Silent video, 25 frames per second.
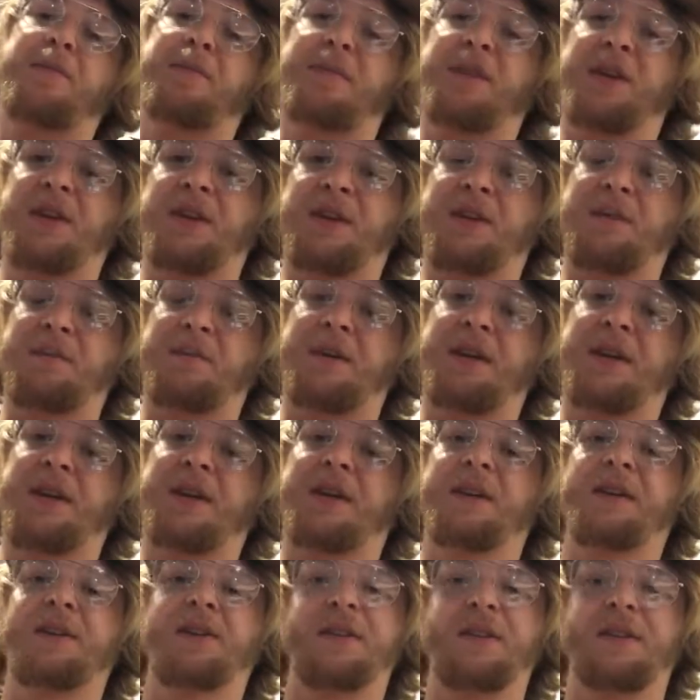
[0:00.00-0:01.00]
B
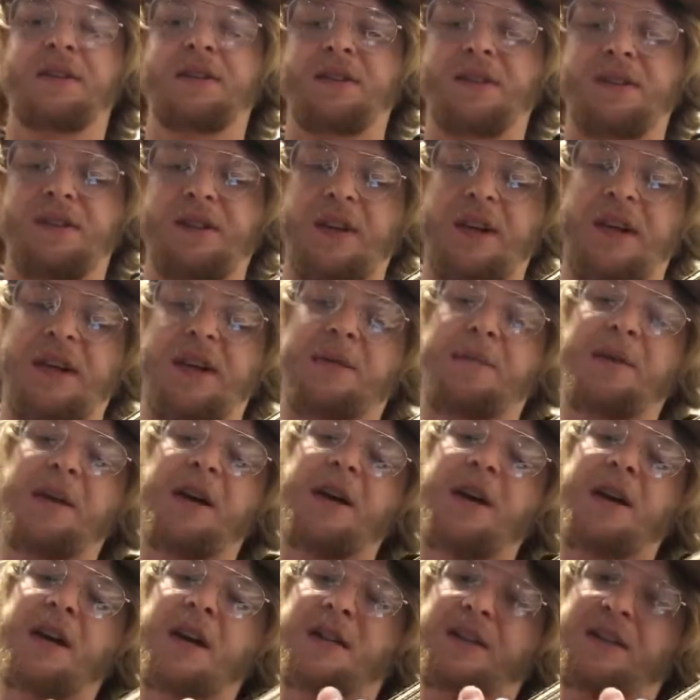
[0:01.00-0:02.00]
minor, slap
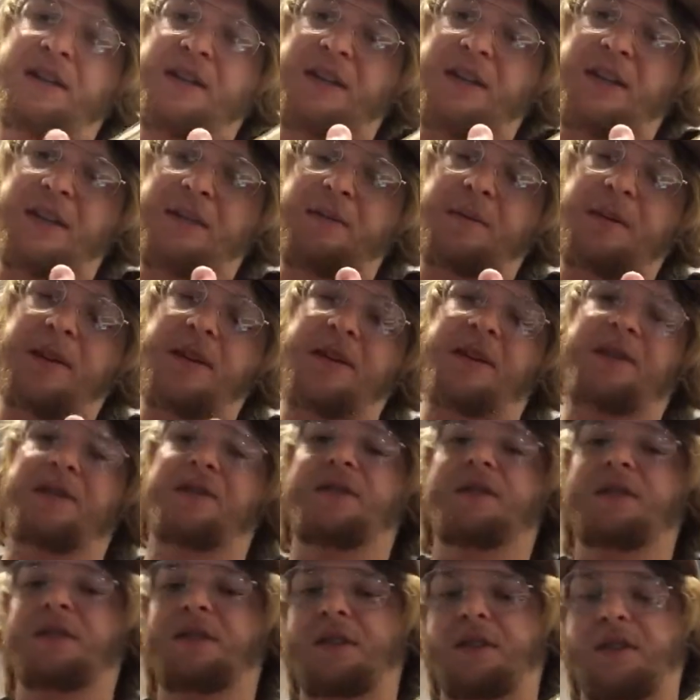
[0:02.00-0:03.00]
C
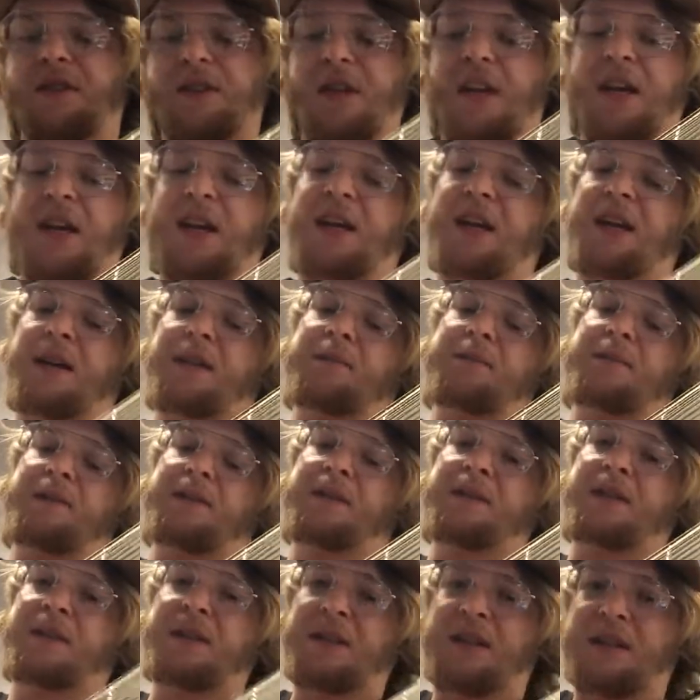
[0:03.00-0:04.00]
major, slap
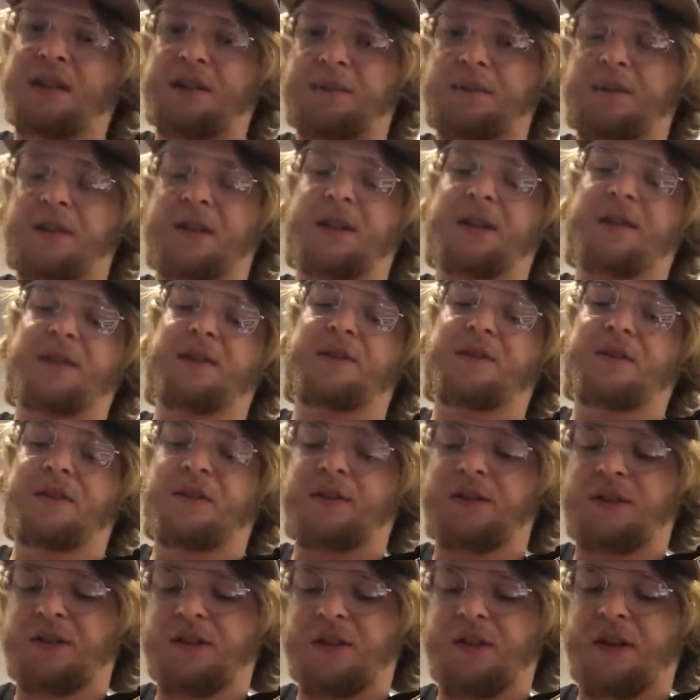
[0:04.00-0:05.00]
D major,
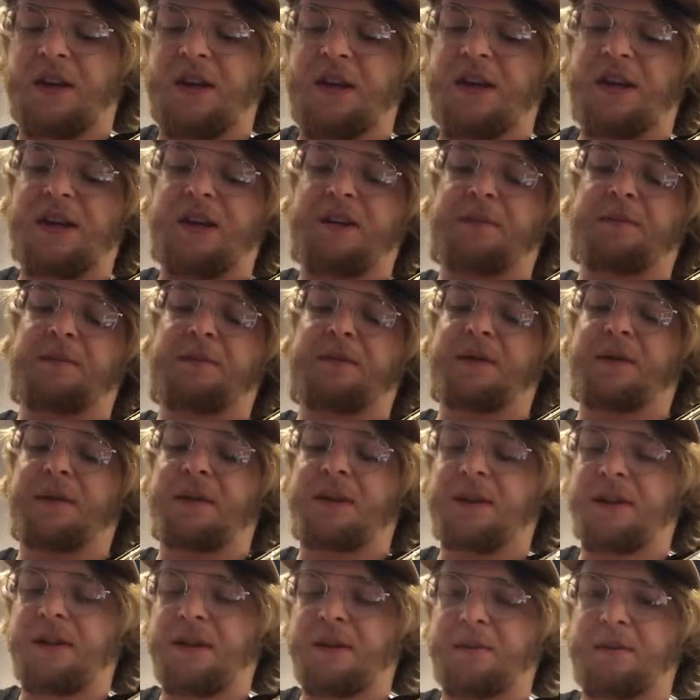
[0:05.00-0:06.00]
slap
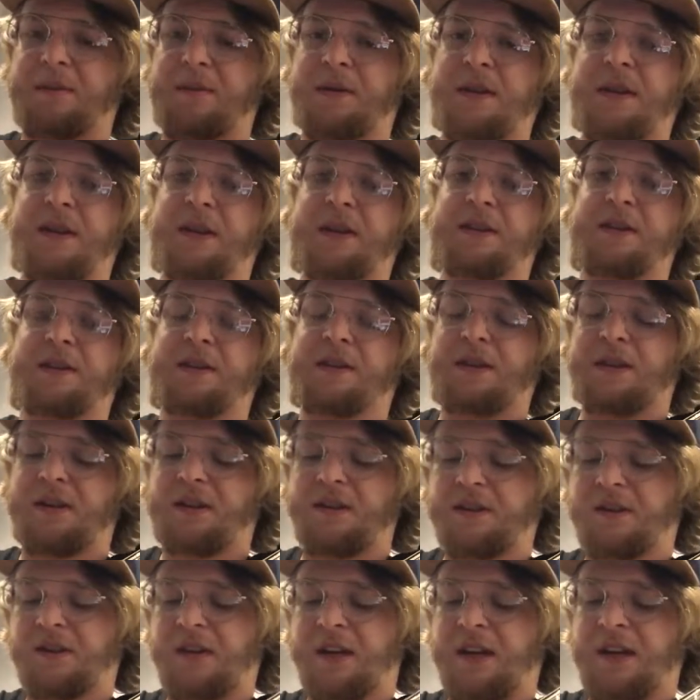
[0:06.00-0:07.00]
E minor,
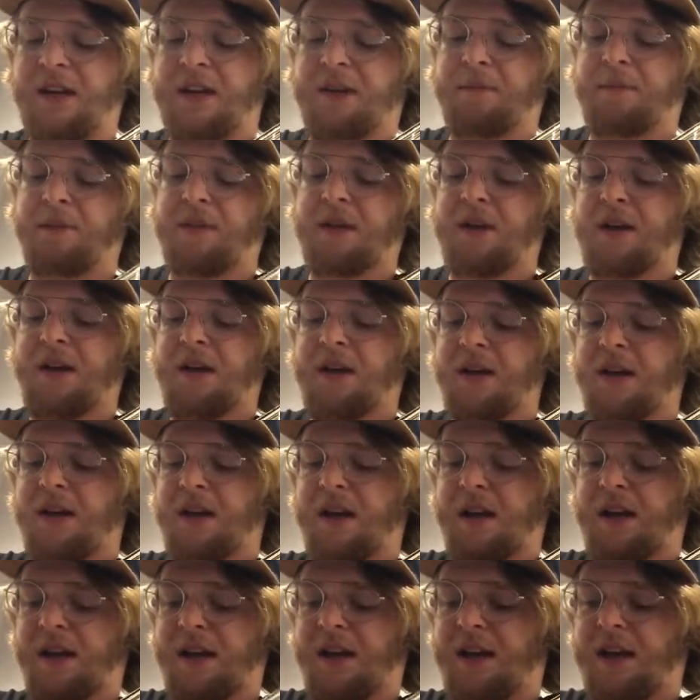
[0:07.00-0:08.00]
slap
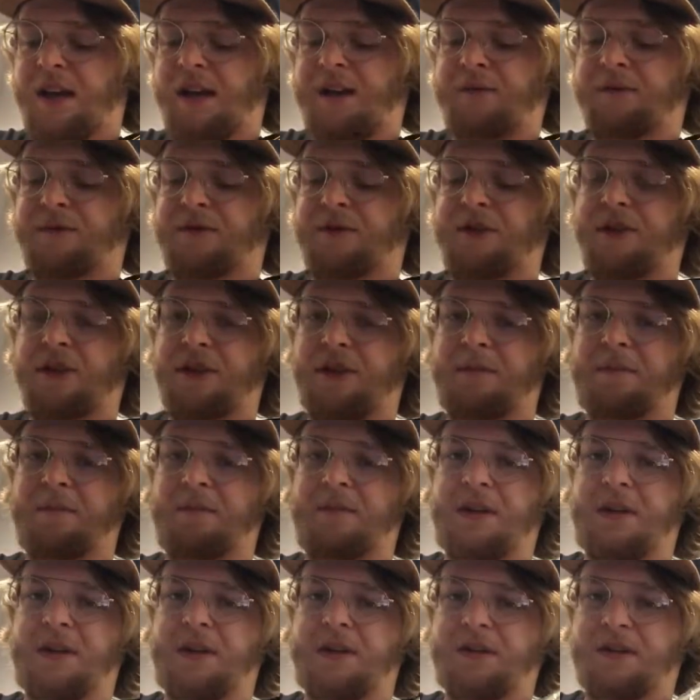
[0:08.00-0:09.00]
F sharp
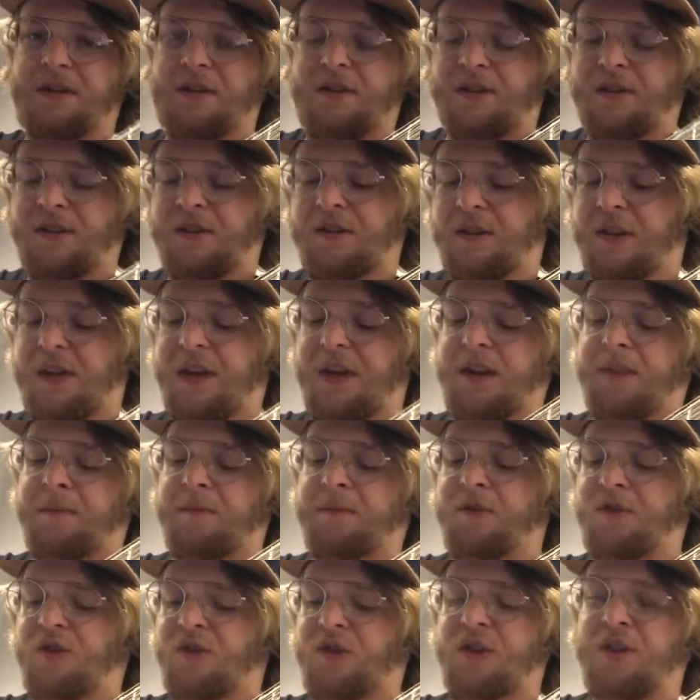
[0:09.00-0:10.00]
major, slap
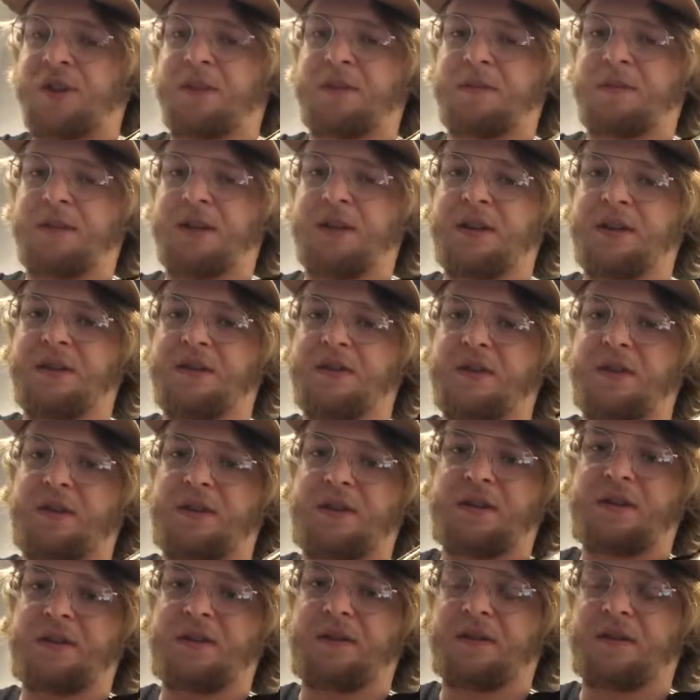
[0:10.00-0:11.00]
G major.